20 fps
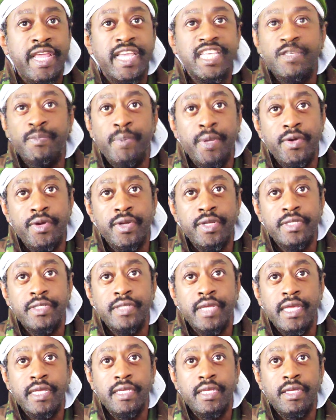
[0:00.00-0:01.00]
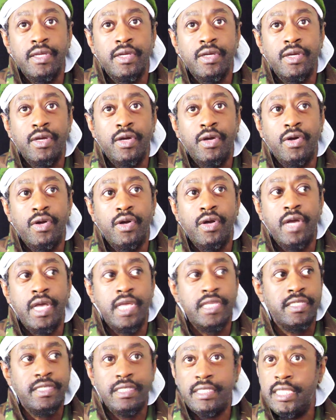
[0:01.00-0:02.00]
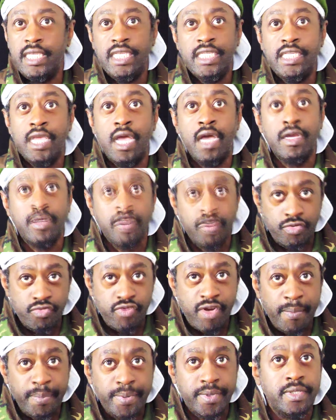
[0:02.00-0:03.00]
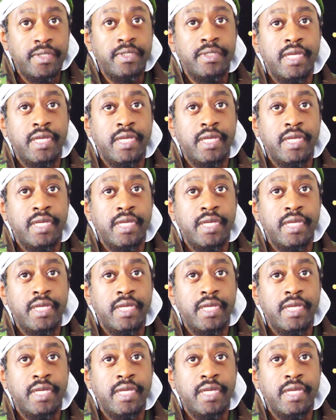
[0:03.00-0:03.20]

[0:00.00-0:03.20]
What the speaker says: experience as these young trappers.